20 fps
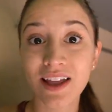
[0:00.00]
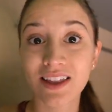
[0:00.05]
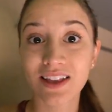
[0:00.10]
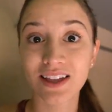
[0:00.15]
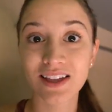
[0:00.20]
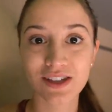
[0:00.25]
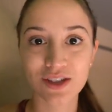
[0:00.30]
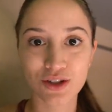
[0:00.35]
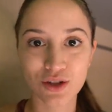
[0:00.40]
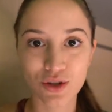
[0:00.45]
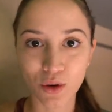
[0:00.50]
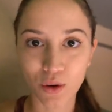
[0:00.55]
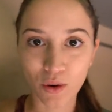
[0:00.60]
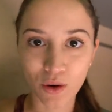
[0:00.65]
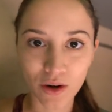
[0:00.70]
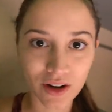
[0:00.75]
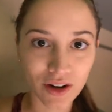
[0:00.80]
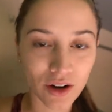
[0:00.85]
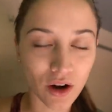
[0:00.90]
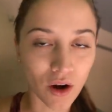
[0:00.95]
this
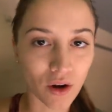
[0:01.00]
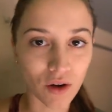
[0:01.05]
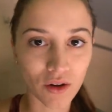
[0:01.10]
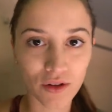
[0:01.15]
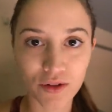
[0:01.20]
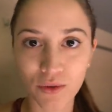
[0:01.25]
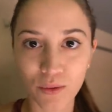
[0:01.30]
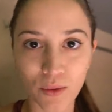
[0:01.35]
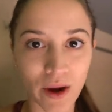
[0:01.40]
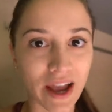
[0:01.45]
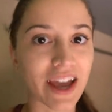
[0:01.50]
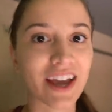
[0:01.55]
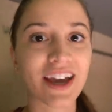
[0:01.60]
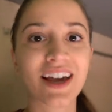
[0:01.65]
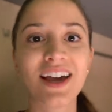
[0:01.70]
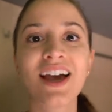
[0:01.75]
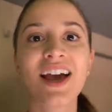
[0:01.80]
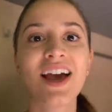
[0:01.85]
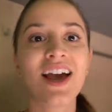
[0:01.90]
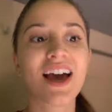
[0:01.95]
door all the
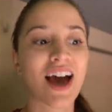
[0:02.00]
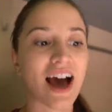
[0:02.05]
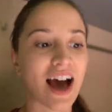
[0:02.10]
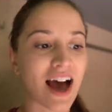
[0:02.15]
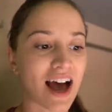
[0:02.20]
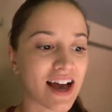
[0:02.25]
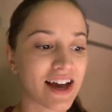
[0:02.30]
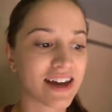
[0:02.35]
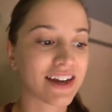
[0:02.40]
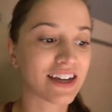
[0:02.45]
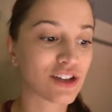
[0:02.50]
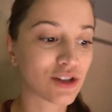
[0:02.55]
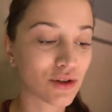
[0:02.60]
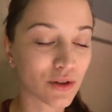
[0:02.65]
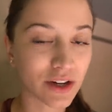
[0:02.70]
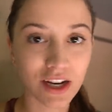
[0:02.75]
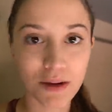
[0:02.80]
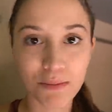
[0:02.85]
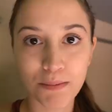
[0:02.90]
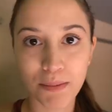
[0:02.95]
way. I do
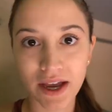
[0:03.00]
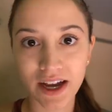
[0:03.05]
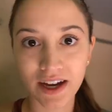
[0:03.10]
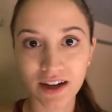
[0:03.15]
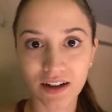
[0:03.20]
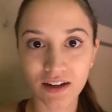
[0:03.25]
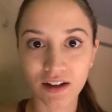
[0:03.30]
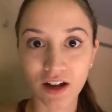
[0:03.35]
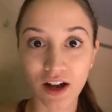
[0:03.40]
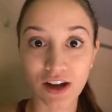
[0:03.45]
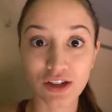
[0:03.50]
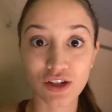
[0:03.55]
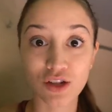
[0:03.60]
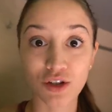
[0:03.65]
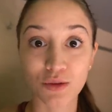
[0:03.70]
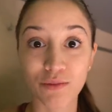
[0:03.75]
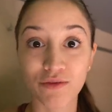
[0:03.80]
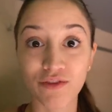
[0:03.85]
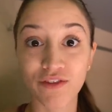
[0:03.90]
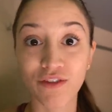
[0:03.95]
get a bit
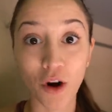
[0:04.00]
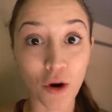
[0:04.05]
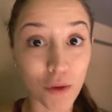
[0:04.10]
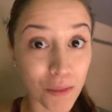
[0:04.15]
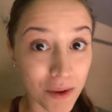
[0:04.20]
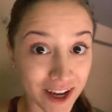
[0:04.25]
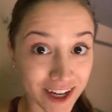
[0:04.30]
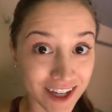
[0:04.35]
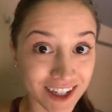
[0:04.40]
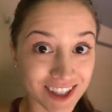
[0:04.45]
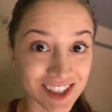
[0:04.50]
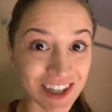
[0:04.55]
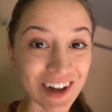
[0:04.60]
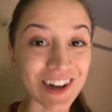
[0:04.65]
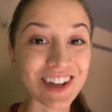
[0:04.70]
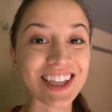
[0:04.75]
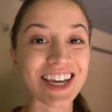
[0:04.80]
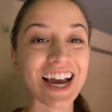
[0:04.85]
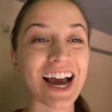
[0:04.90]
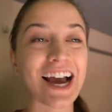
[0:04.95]
claustrophobic so
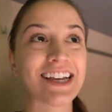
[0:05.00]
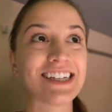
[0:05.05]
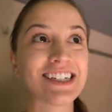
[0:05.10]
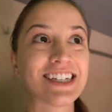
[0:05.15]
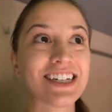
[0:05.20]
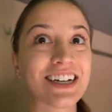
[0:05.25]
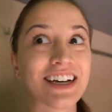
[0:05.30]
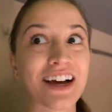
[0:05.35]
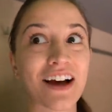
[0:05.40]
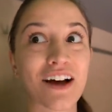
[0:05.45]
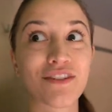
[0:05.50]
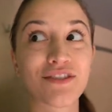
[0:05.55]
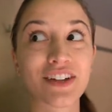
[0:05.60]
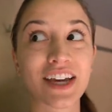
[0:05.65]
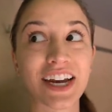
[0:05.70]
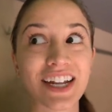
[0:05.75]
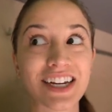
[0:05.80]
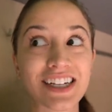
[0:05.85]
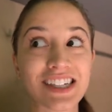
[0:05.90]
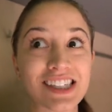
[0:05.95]
the idea of
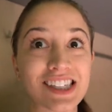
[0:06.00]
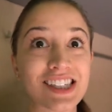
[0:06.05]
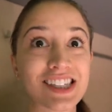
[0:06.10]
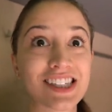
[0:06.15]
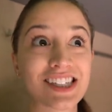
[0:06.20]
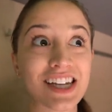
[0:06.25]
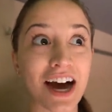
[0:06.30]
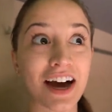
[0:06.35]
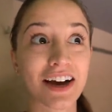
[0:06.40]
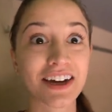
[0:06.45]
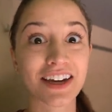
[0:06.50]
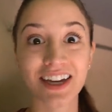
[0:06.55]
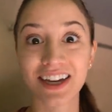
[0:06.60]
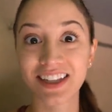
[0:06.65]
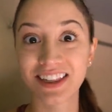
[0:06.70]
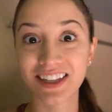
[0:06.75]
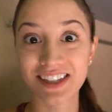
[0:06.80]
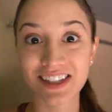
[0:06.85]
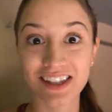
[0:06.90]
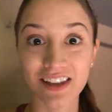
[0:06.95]
getting stuck
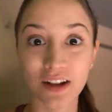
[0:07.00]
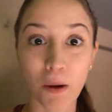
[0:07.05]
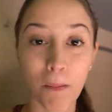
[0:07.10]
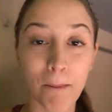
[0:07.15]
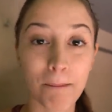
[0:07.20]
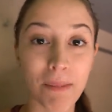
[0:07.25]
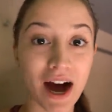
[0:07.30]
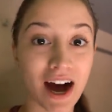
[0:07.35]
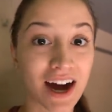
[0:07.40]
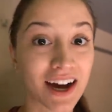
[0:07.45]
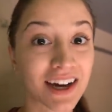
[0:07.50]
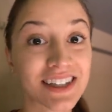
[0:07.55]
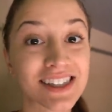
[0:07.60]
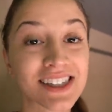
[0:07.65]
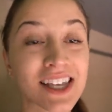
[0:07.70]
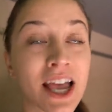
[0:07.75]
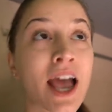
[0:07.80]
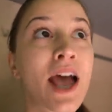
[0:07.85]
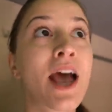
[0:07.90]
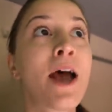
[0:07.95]
in this little
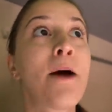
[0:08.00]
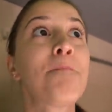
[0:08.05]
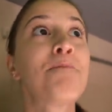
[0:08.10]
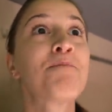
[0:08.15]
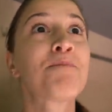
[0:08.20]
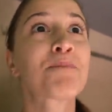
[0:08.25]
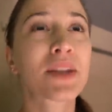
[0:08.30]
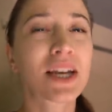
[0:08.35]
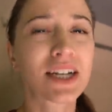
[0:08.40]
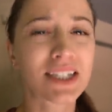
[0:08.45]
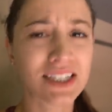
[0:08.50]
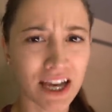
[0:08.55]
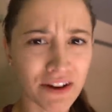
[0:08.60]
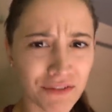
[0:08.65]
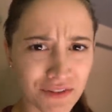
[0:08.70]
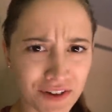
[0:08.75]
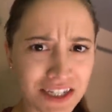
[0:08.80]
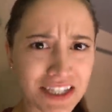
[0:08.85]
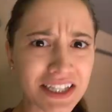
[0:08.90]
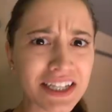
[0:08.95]
box
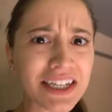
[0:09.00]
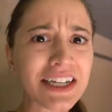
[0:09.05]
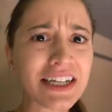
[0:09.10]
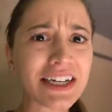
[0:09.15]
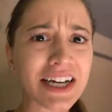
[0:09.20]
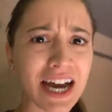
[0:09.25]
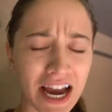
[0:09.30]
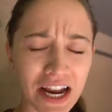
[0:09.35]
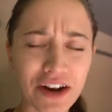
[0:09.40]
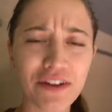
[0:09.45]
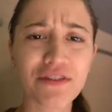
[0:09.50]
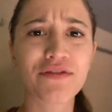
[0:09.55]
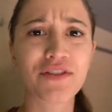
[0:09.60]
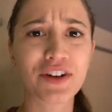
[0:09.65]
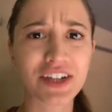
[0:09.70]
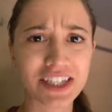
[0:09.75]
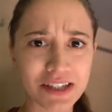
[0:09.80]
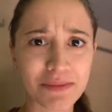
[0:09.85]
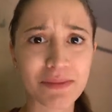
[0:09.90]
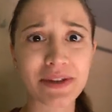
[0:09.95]
definitely kind of
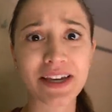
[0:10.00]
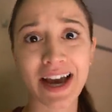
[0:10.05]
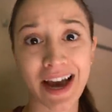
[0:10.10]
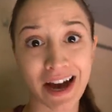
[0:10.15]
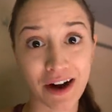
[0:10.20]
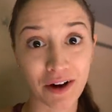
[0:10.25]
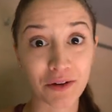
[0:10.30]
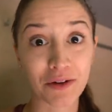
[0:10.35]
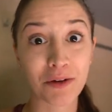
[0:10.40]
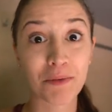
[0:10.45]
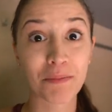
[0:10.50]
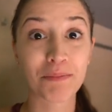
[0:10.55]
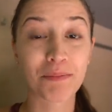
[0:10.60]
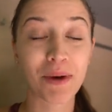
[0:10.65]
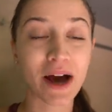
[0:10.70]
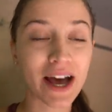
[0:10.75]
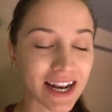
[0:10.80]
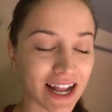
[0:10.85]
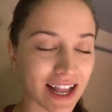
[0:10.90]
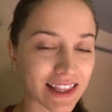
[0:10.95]
freaks me out,
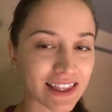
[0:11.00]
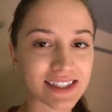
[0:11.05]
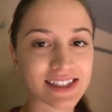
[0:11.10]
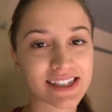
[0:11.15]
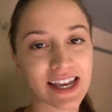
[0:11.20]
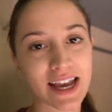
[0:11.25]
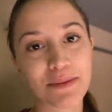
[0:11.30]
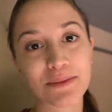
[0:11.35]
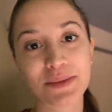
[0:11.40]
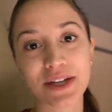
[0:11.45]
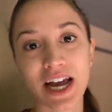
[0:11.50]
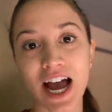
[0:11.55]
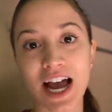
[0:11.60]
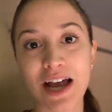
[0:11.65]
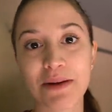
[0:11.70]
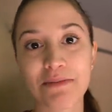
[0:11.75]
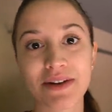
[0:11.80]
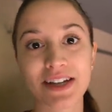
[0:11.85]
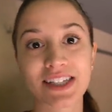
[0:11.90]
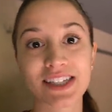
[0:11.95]
but at the same
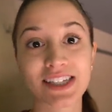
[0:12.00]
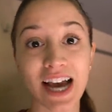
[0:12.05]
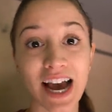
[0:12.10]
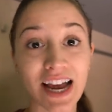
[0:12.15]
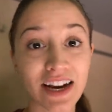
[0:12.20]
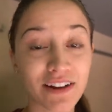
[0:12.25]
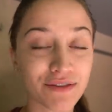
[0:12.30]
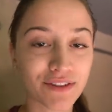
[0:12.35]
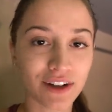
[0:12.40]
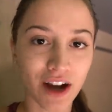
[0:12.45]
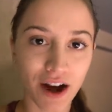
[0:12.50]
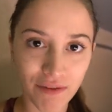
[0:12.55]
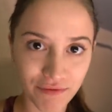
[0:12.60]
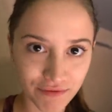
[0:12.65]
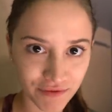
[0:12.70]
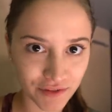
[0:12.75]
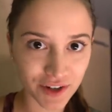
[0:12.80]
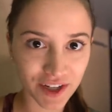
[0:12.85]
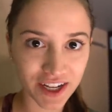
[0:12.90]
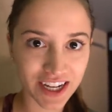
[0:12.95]
time, it's kind of
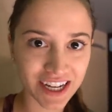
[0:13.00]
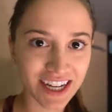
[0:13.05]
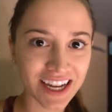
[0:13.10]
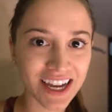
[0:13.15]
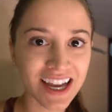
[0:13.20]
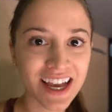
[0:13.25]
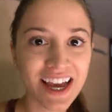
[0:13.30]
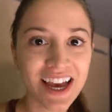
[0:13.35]
comforting